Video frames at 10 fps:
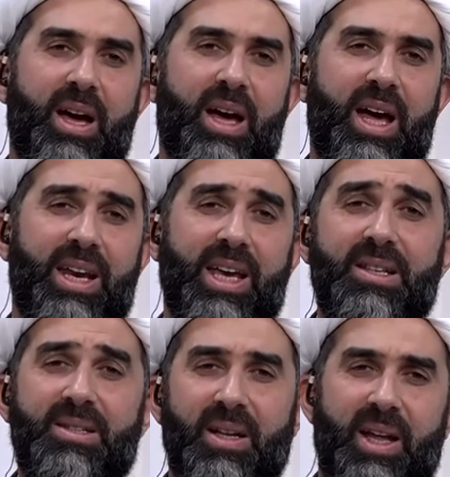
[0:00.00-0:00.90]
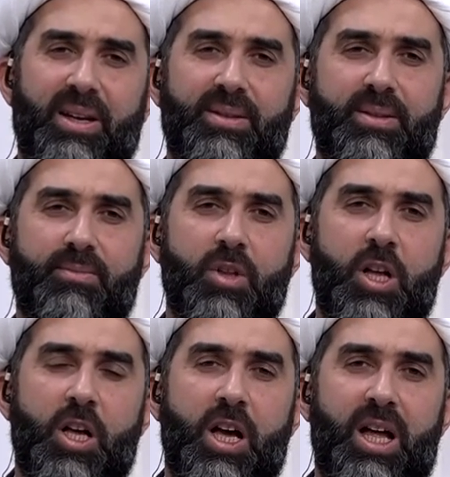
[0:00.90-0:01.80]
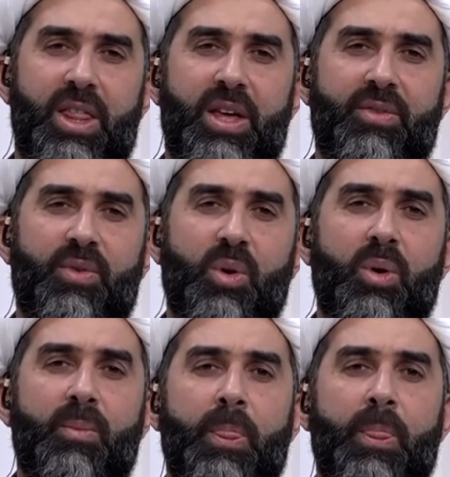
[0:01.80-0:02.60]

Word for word: an intellect, and therefore